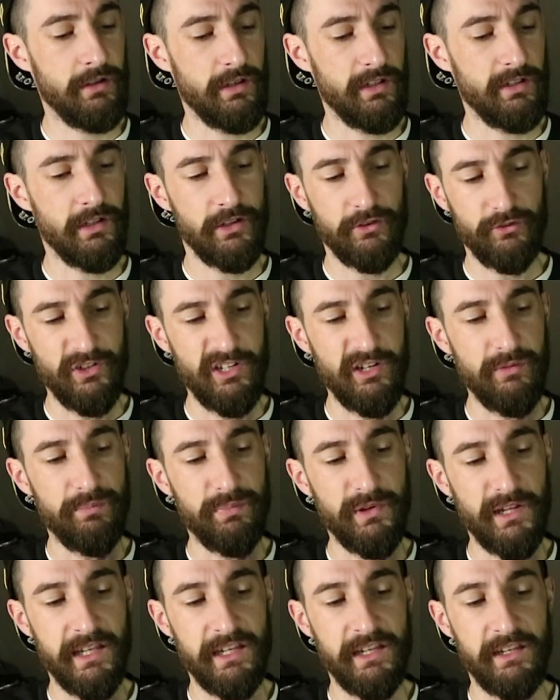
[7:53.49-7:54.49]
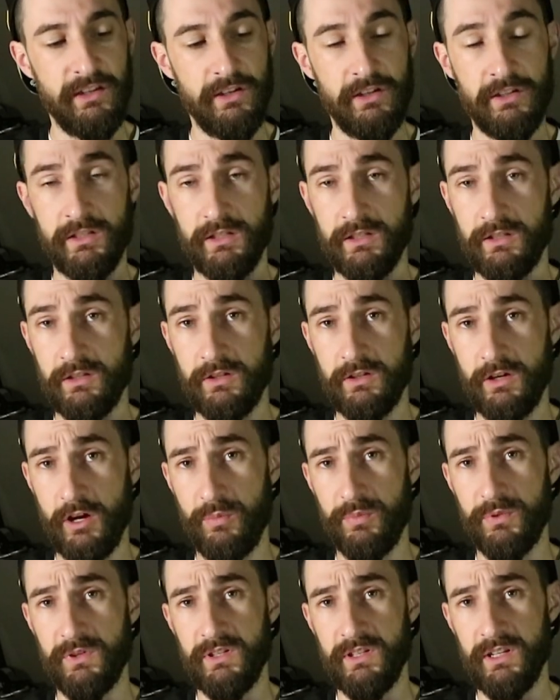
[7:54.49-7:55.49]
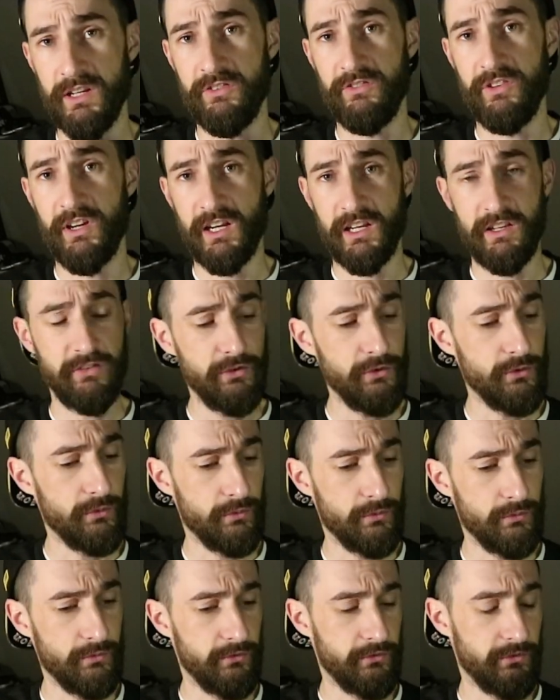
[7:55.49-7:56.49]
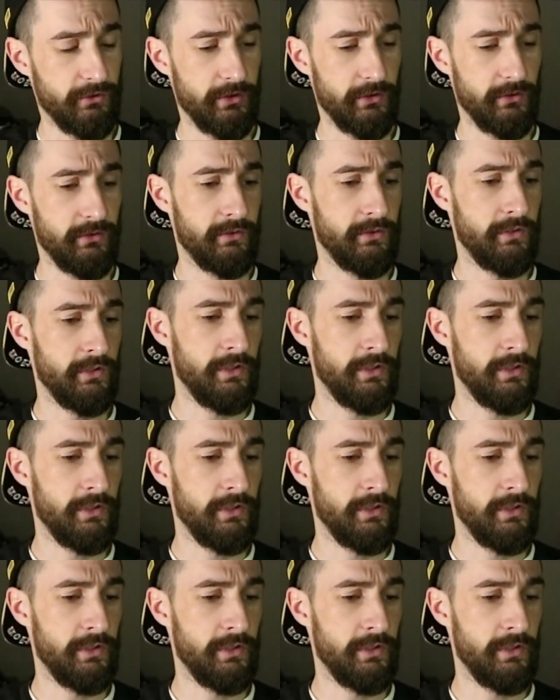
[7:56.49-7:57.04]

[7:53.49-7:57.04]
I'm not really planning on copping that jacket too. So